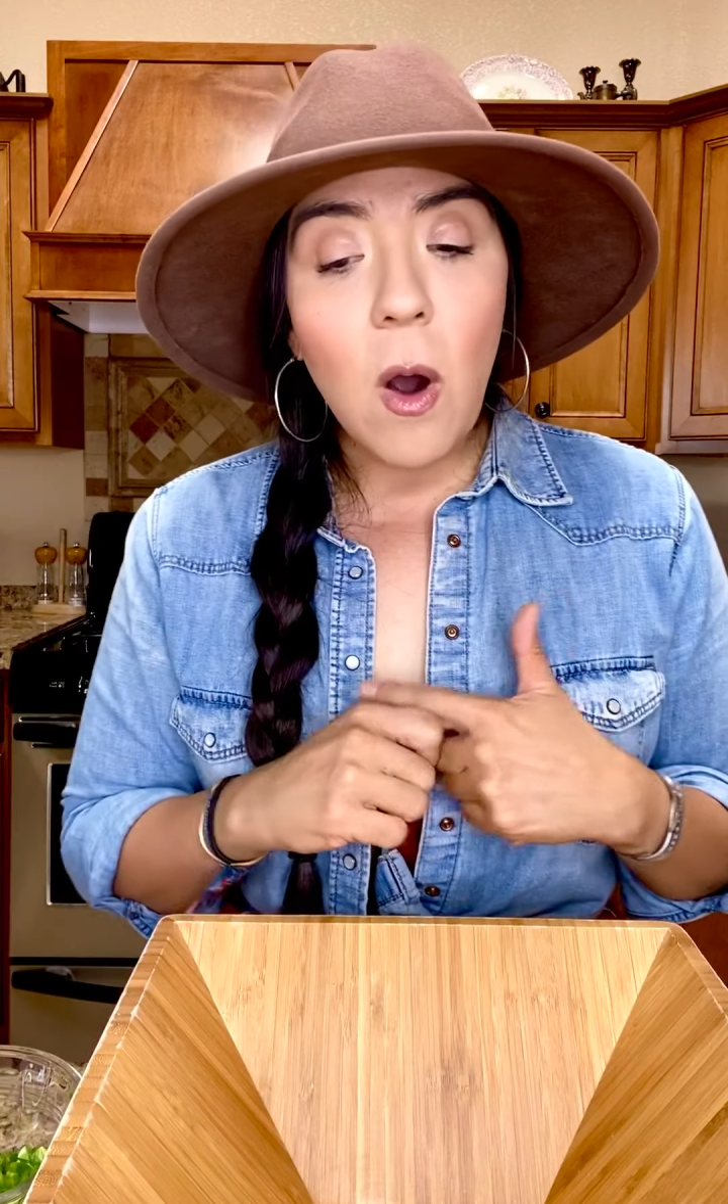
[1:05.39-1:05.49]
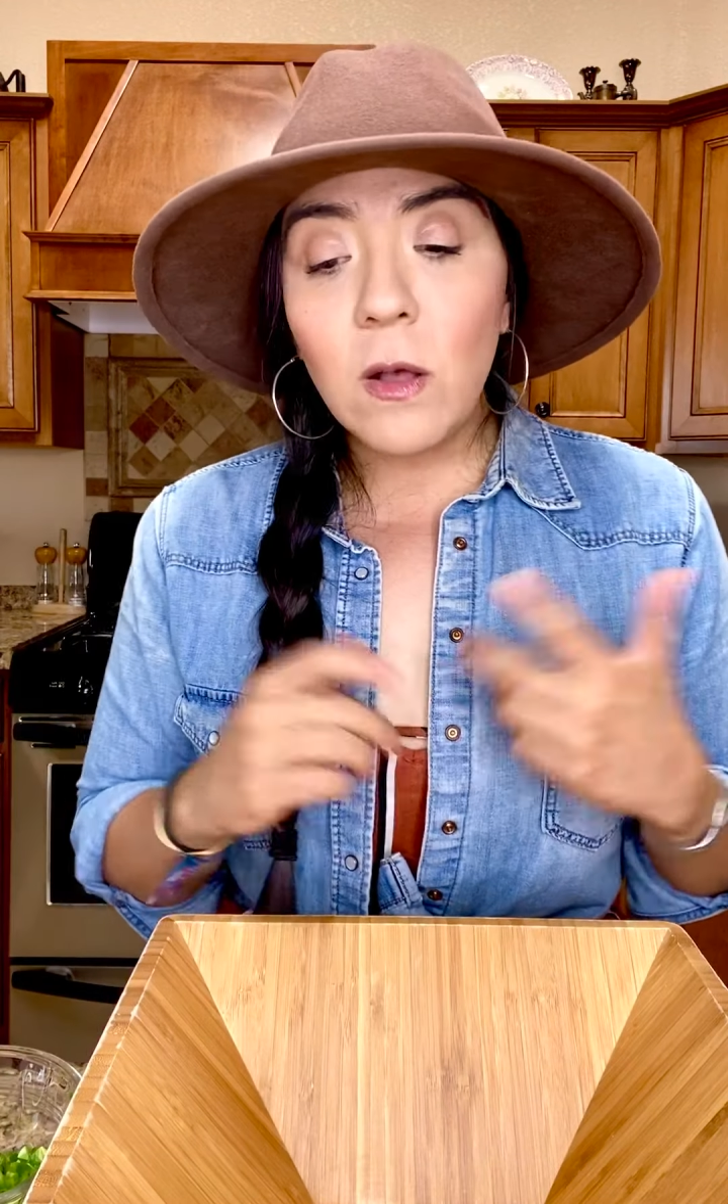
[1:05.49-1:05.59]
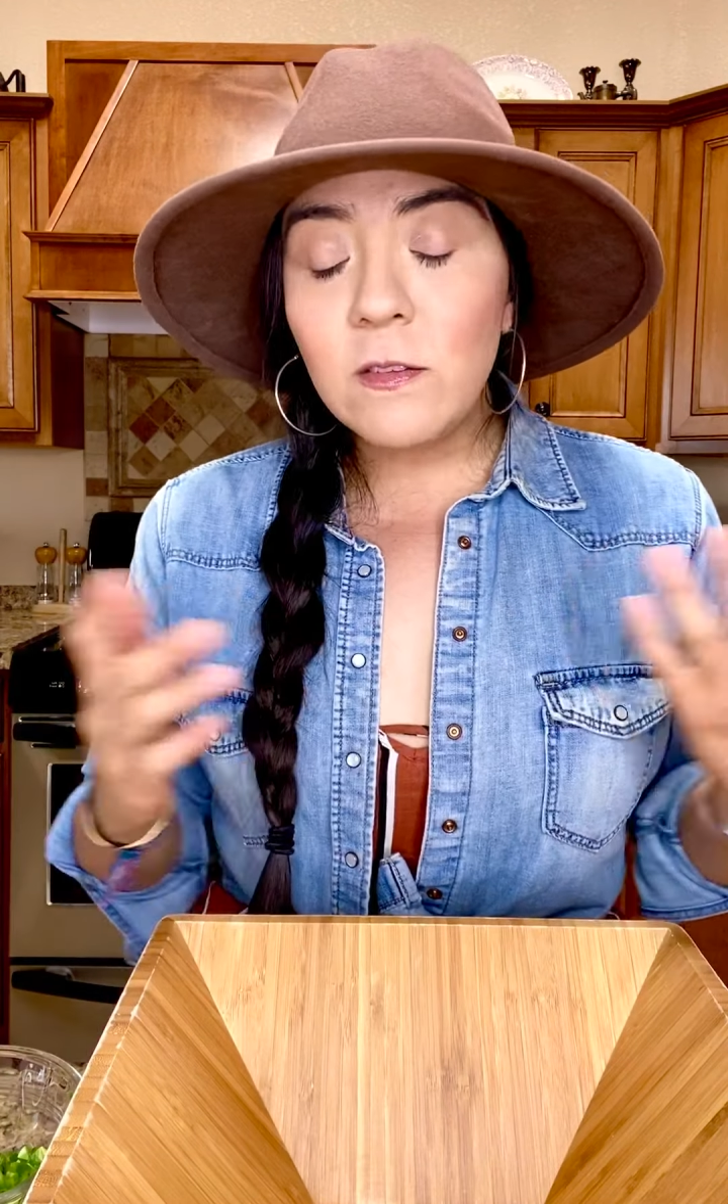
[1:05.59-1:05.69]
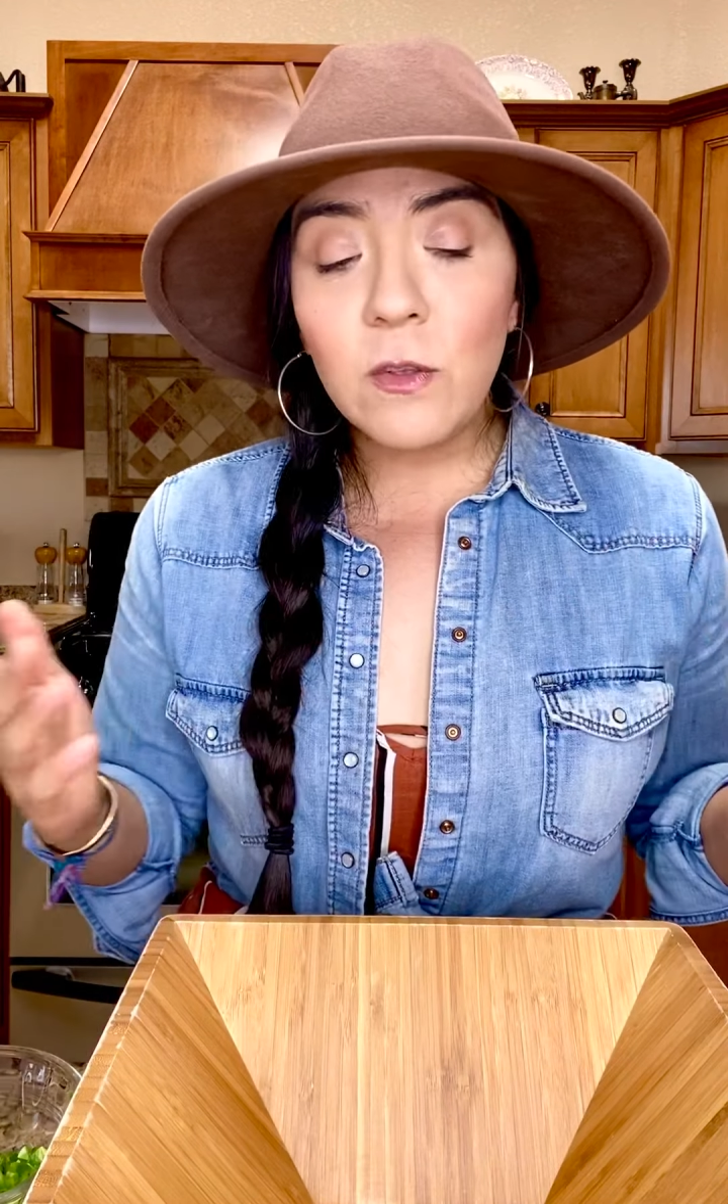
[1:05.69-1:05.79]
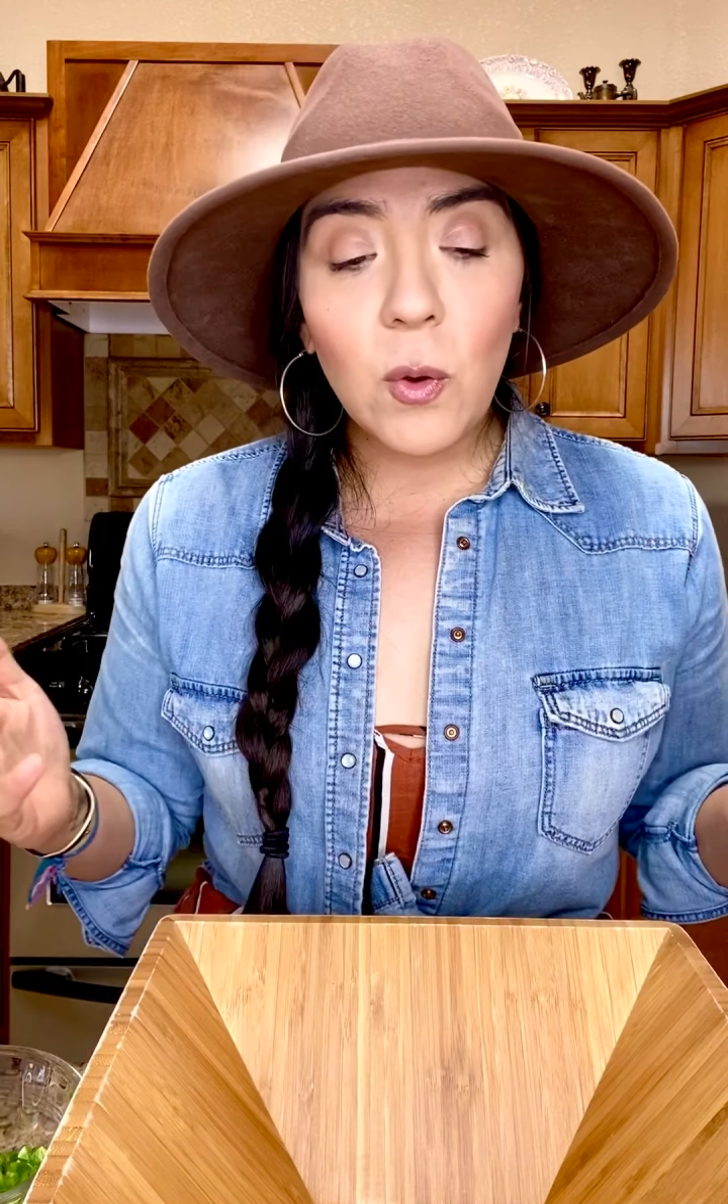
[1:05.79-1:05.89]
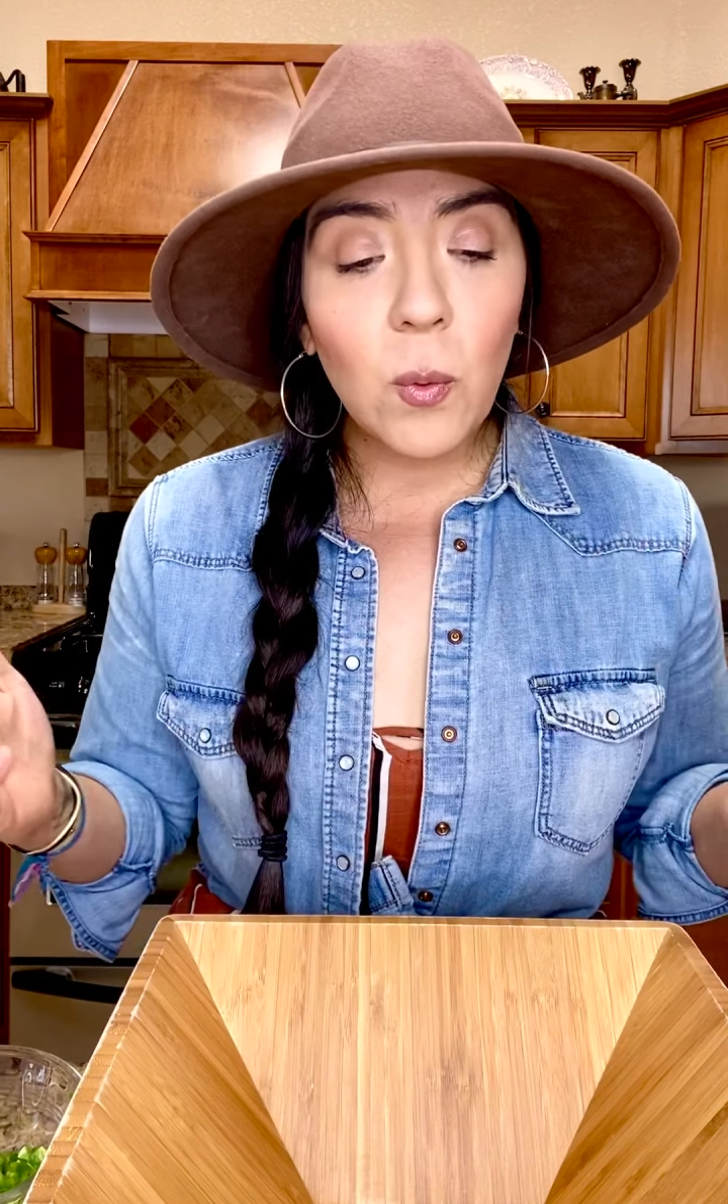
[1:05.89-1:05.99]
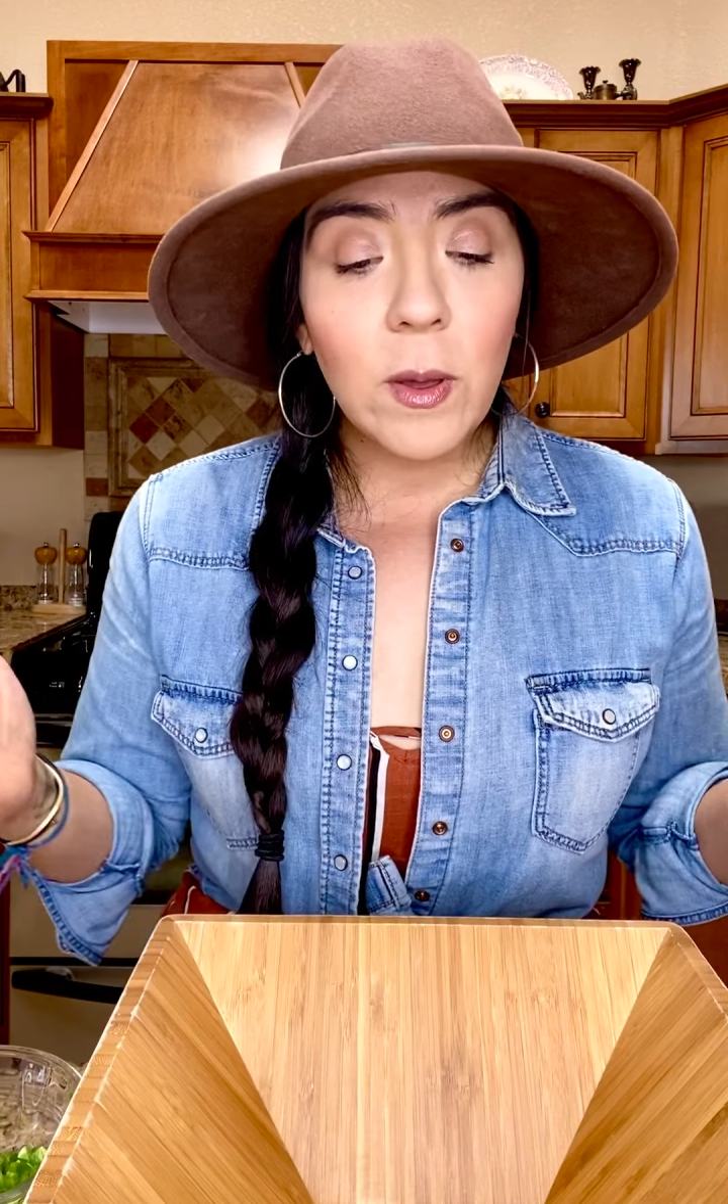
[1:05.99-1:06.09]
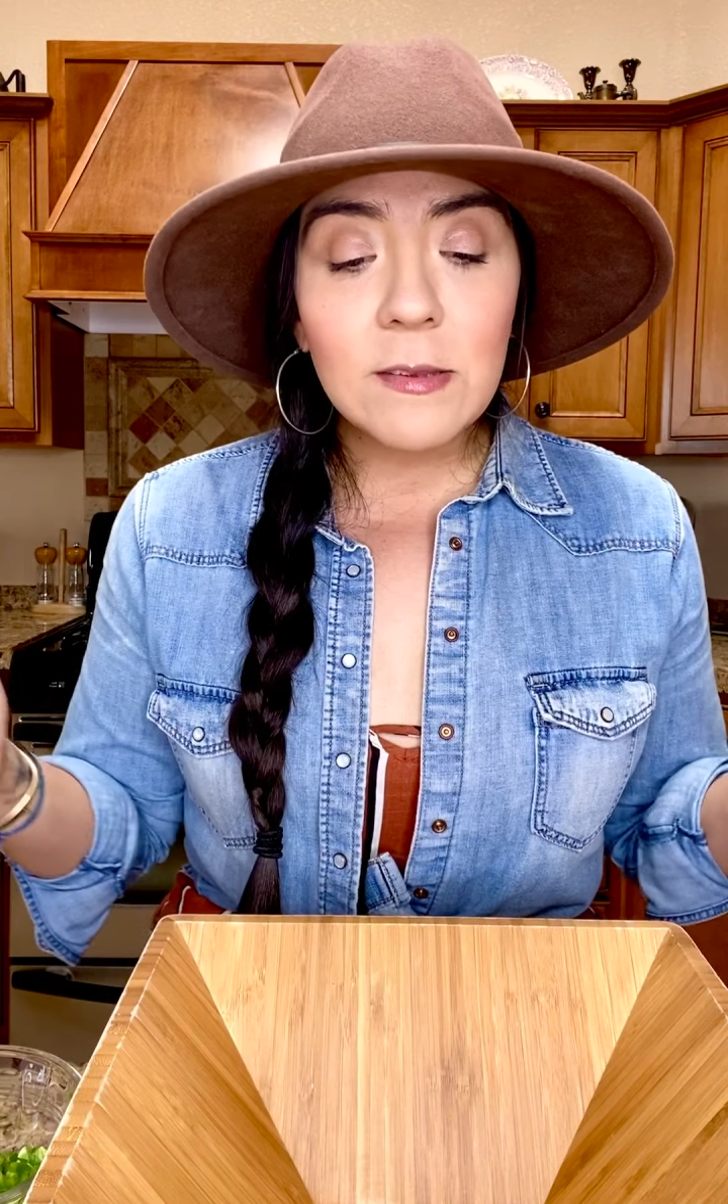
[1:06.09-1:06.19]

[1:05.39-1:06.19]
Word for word: also